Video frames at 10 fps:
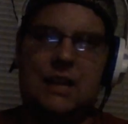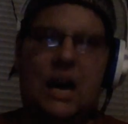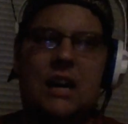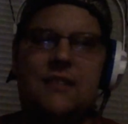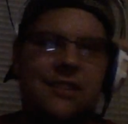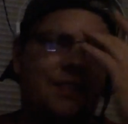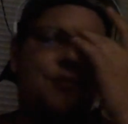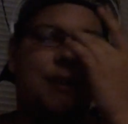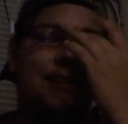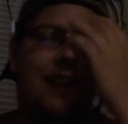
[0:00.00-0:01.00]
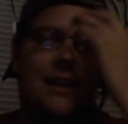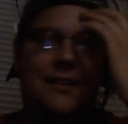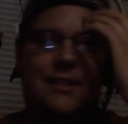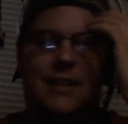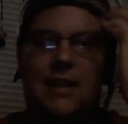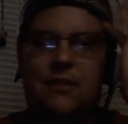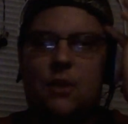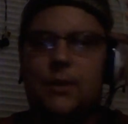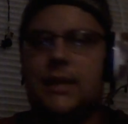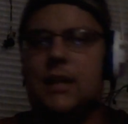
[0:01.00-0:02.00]
honestly, 3 seconds, unless
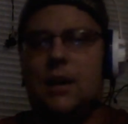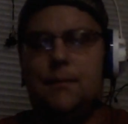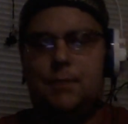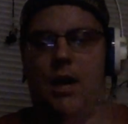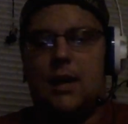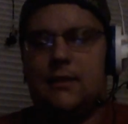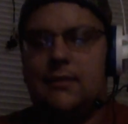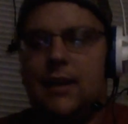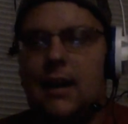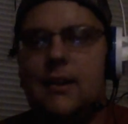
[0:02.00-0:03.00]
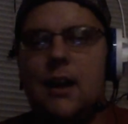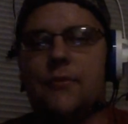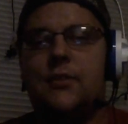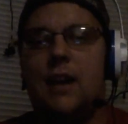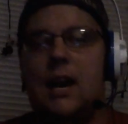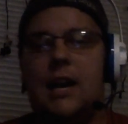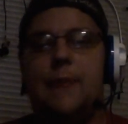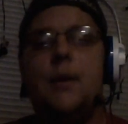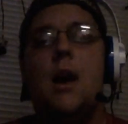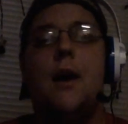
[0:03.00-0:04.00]
going in unblocked, is not enough
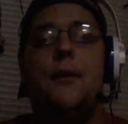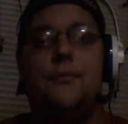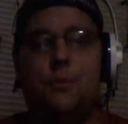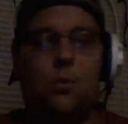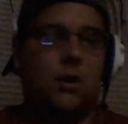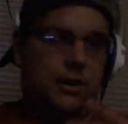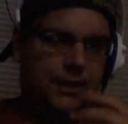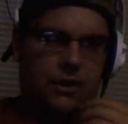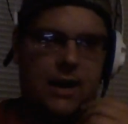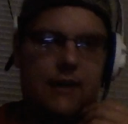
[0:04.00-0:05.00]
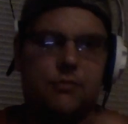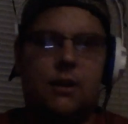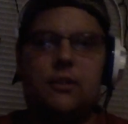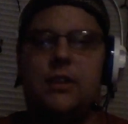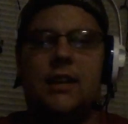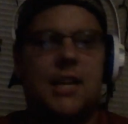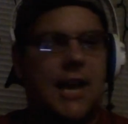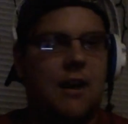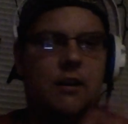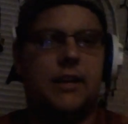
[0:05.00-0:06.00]
time for your edge rushers like
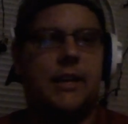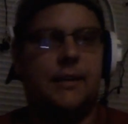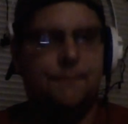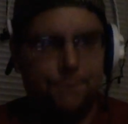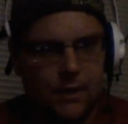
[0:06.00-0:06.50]
Kerrigan,